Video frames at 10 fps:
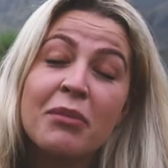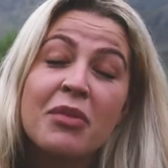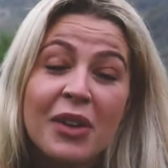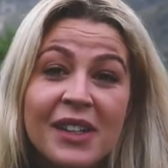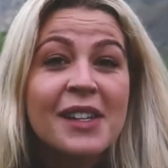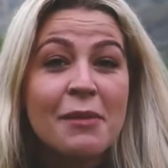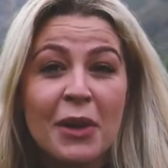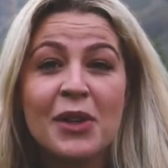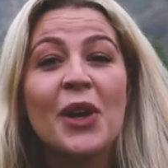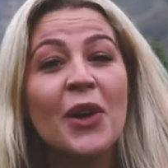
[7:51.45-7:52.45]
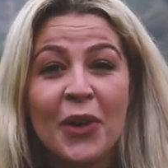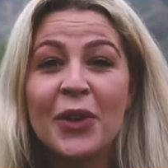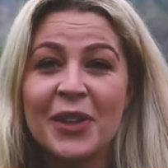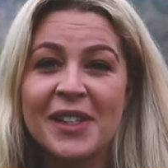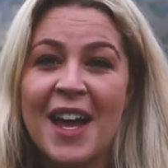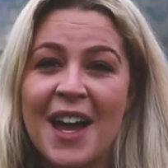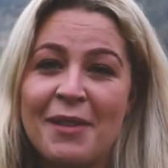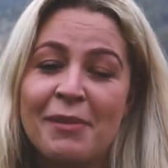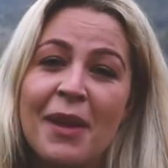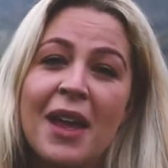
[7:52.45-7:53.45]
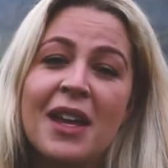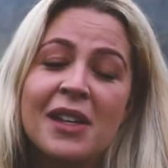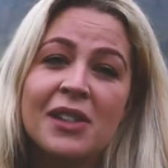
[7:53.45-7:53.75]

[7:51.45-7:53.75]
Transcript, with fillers: pretty much all the time.